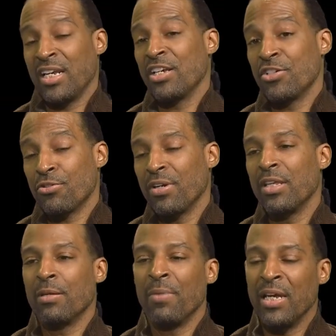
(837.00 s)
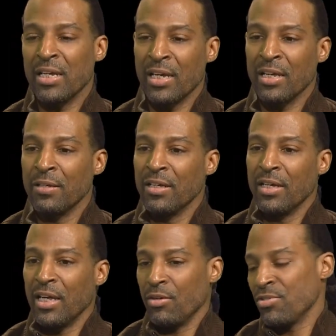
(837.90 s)
history in the making.
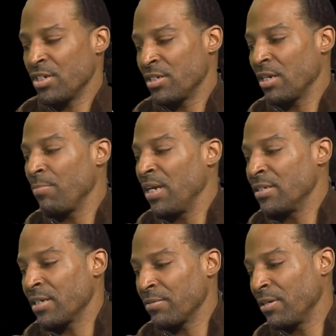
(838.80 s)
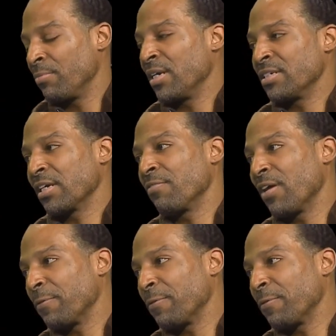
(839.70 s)
It was just an amazing, amazing event.